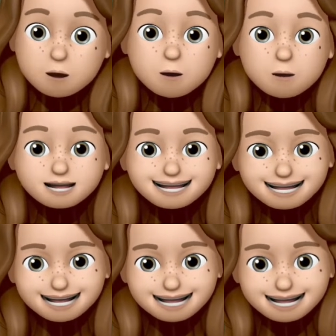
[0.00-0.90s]
or
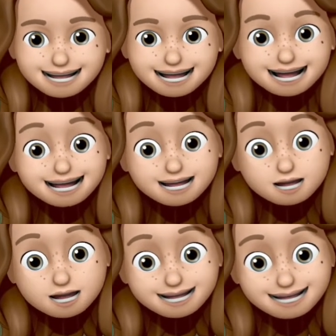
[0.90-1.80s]
C,
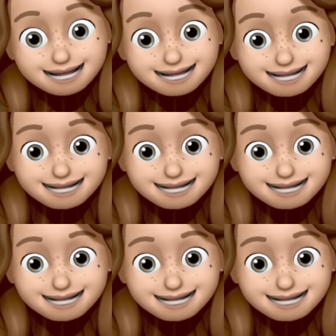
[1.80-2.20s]
Jesus?